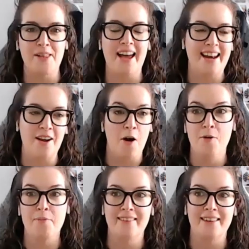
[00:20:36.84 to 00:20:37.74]
planning,
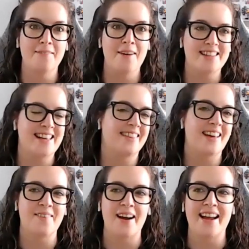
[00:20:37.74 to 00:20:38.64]
hoping that it works out
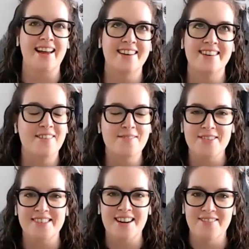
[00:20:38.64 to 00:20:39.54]
that way. And it
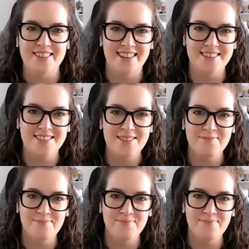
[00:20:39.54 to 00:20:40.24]
almost never does.